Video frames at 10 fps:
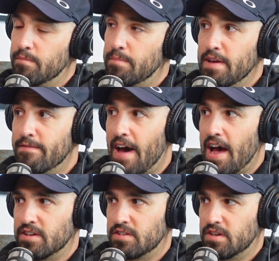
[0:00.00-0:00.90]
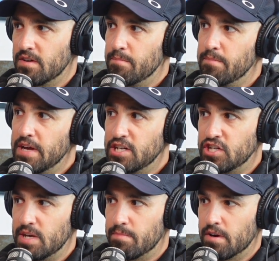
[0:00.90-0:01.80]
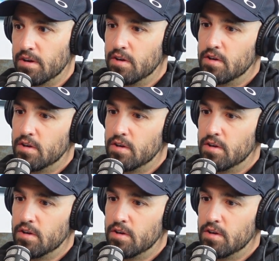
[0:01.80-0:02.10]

be faster, be cheaper.